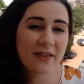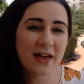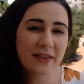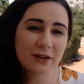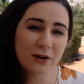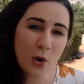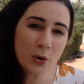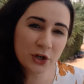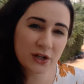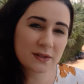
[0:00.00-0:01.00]
Then the
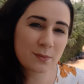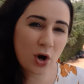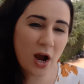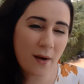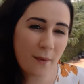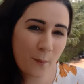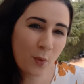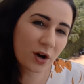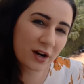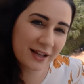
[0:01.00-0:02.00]
owner is
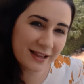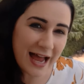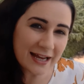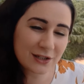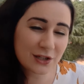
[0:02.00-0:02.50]
more inclined